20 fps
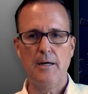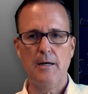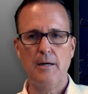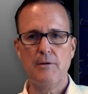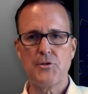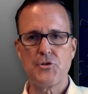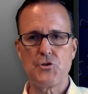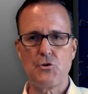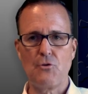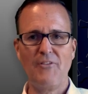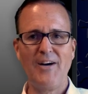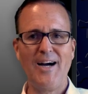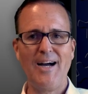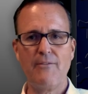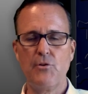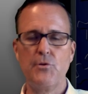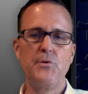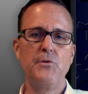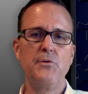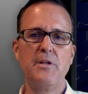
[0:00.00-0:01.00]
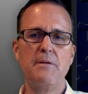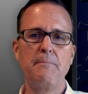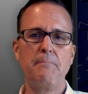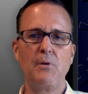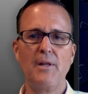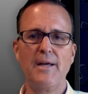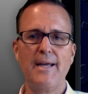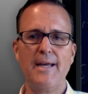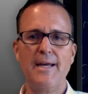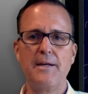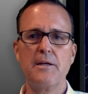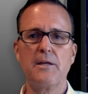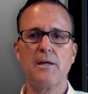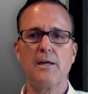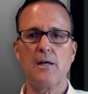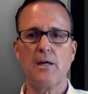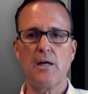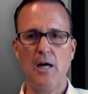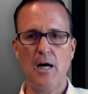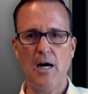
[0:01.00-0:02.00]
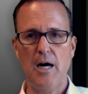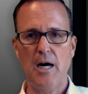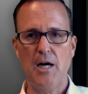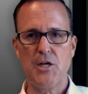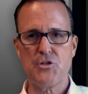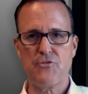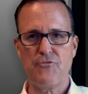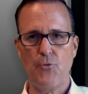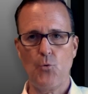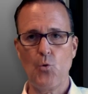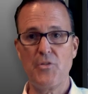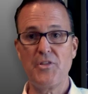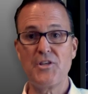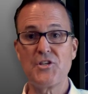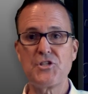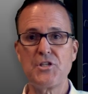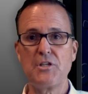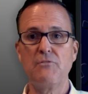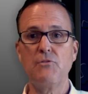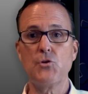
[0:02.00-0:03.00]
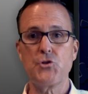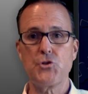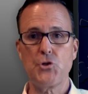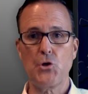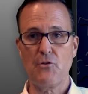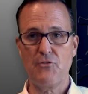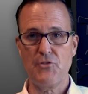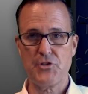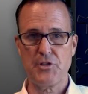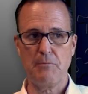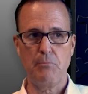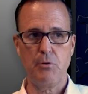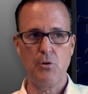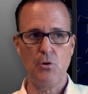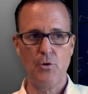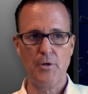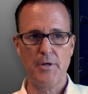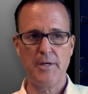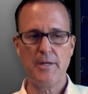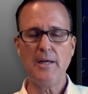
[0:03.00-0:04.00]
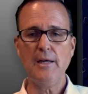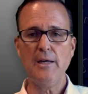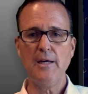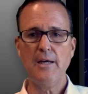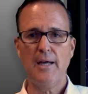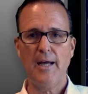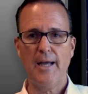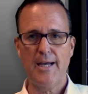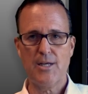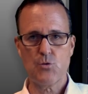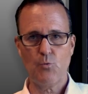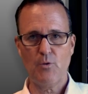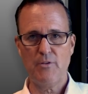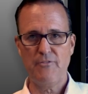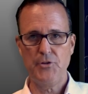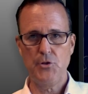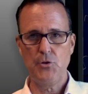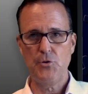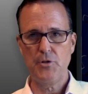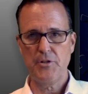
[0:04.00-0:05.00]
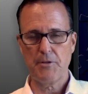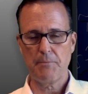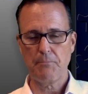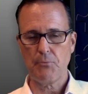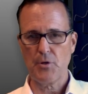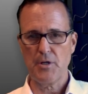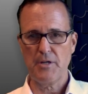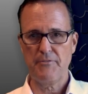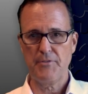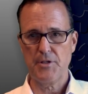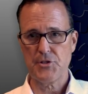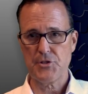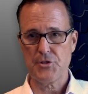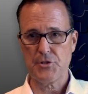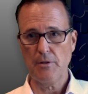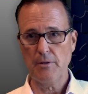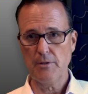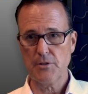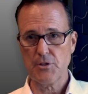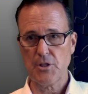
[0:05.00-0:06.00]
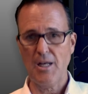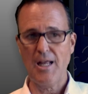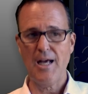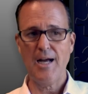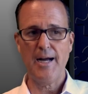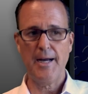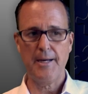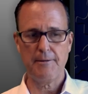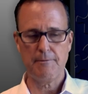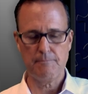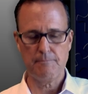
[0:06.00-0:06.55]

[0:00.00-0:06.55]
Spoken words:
Survivor Annuity Plan cost for the civil service employee, as we viewed in the previous slide.